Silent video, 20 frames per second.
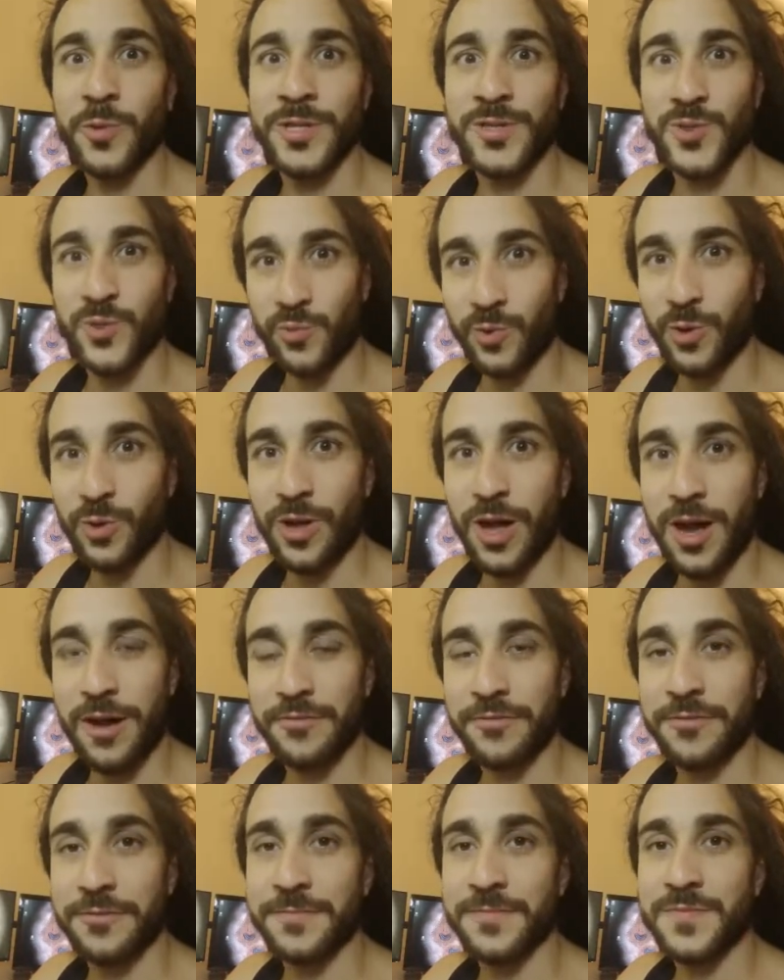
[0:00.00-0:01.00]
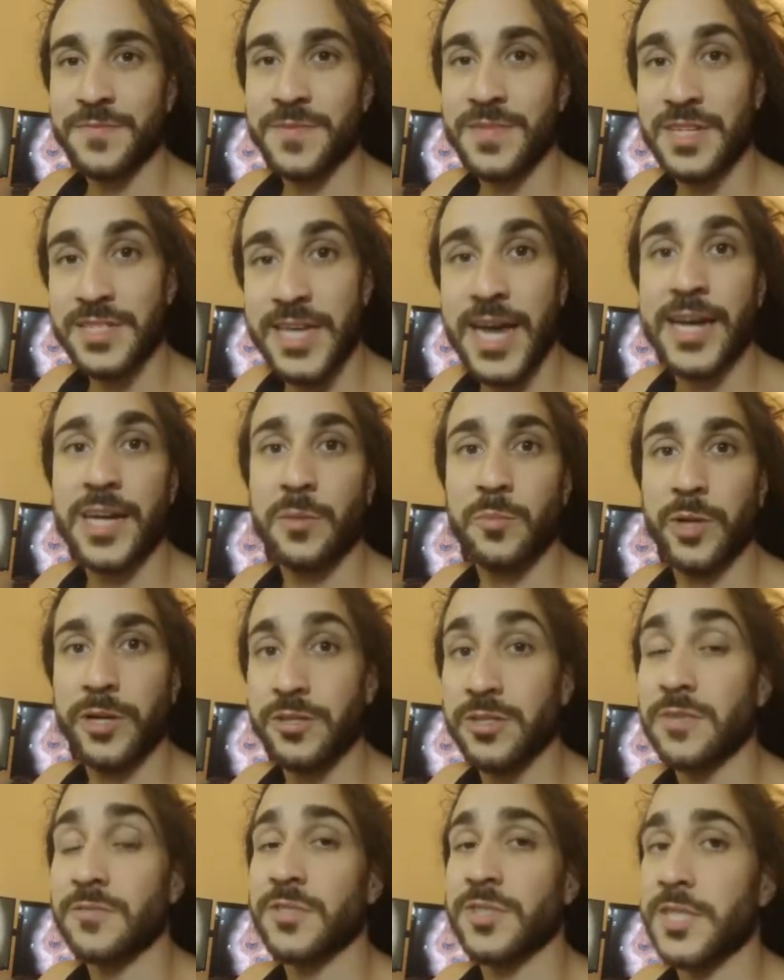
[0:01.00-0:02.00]
wins the roll off, the attacking player
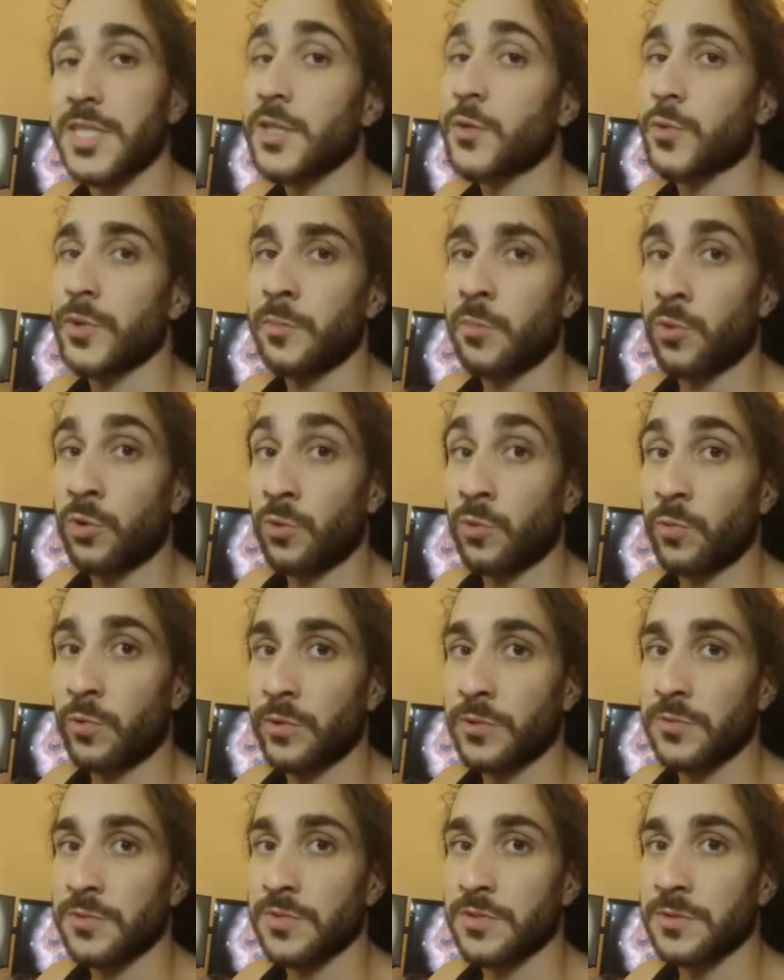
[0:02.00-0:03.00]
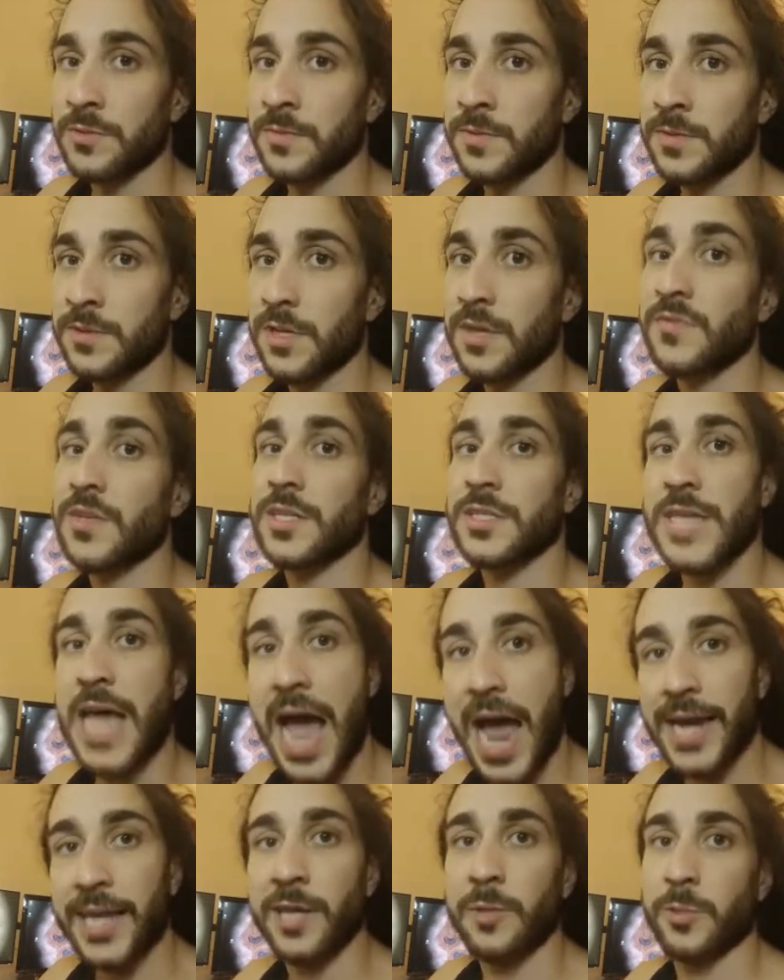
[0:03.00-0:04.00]
suffers D3 mortal wounds. The
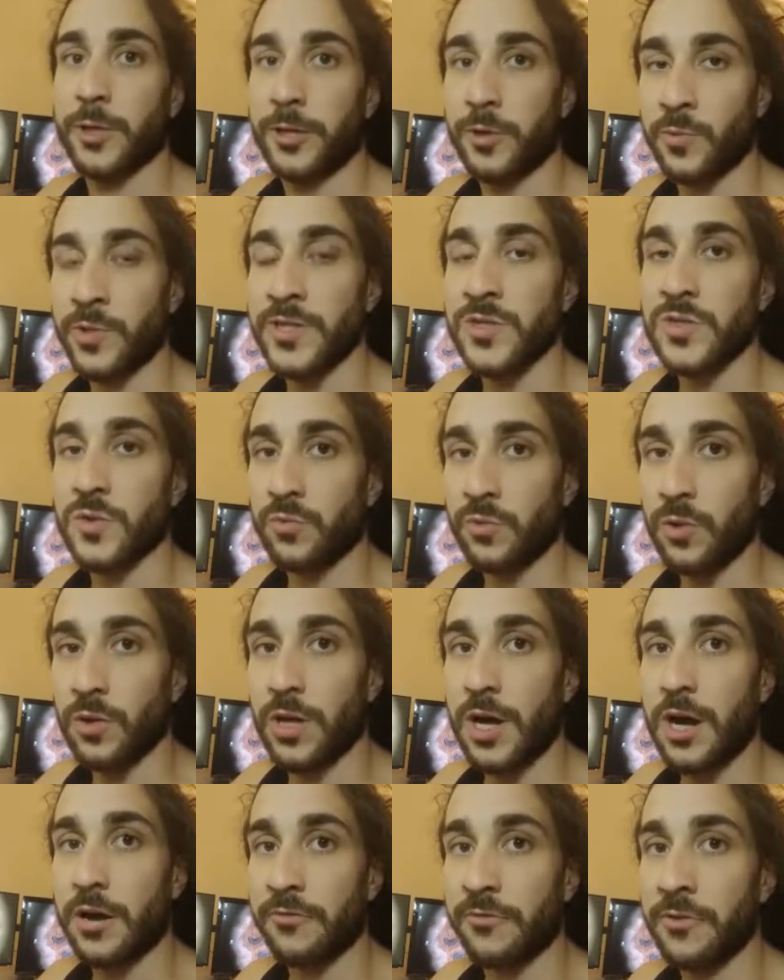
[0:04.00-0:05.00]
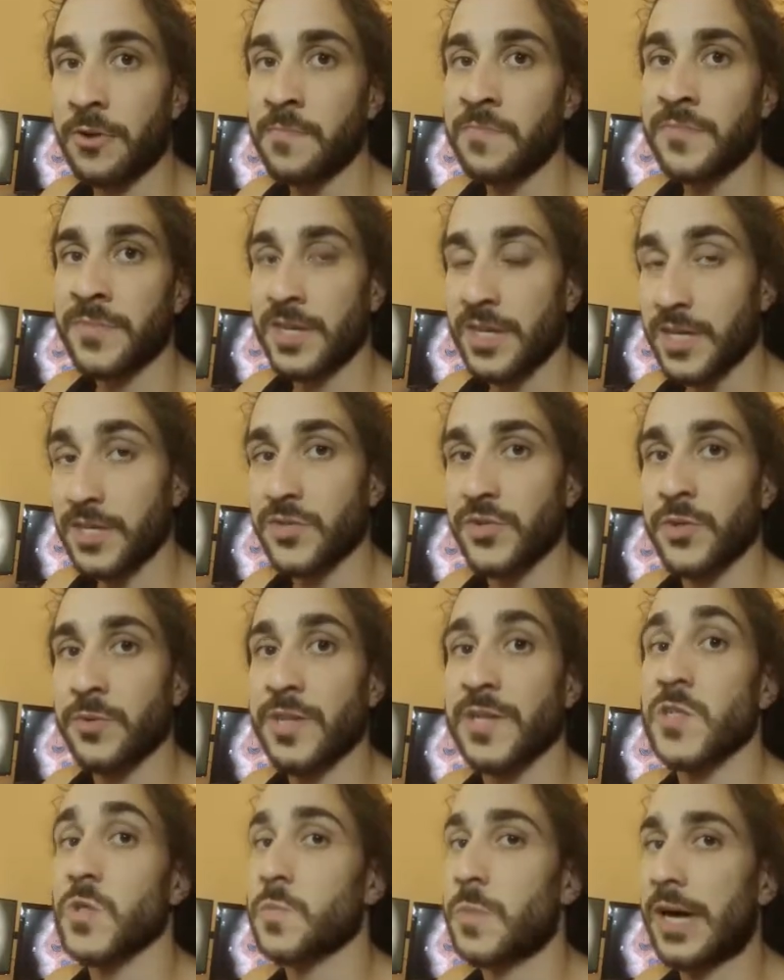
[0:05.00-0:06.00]
attacking player wins the roll off. His
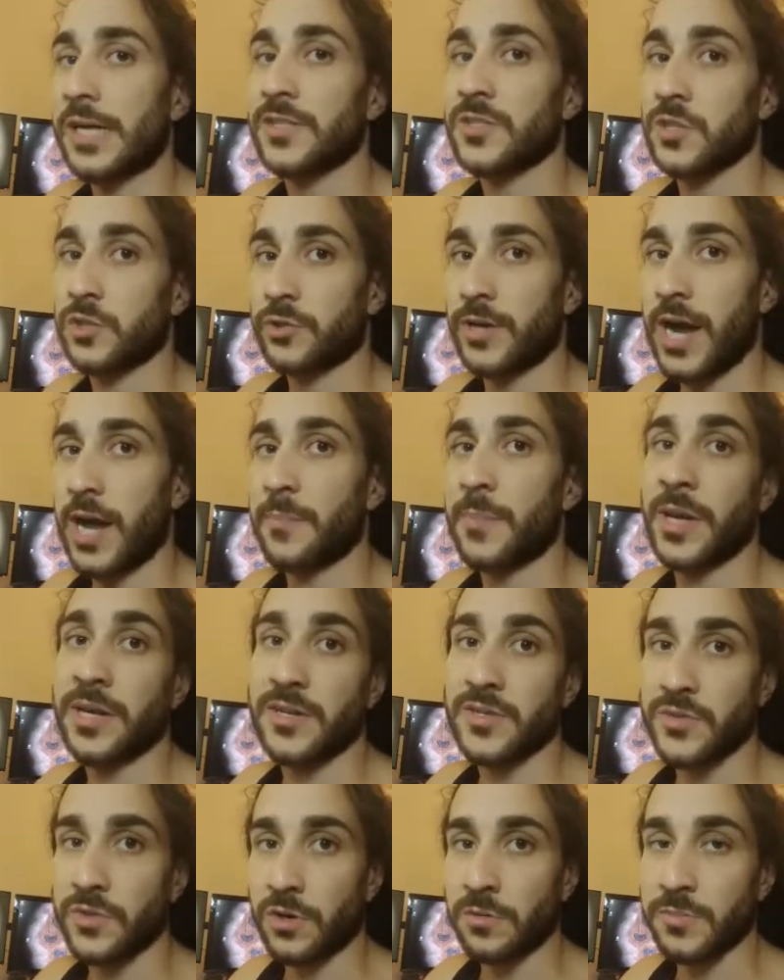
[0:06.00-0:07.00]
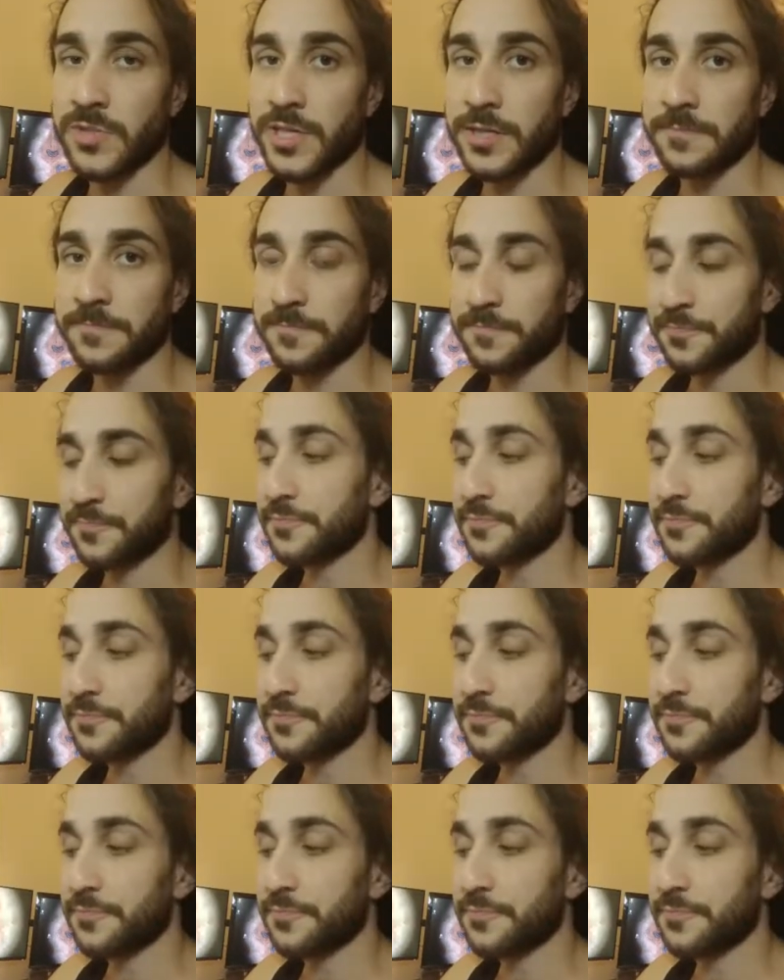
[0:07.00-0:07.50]
unit spots the trap and disarms it.